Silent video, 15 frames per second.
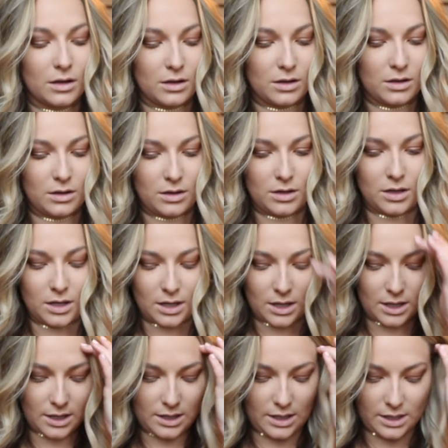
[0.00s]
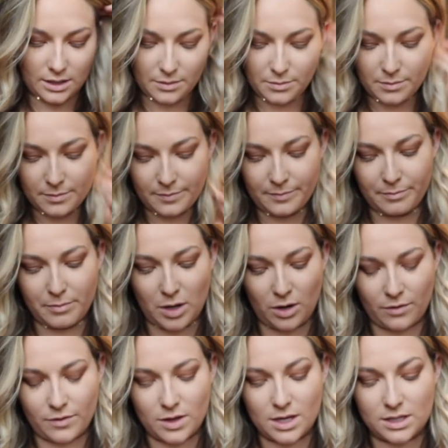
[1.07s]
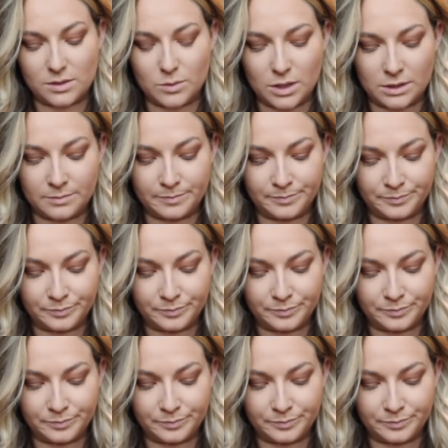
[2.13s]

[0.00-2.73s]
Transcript: I need a mirror for this one.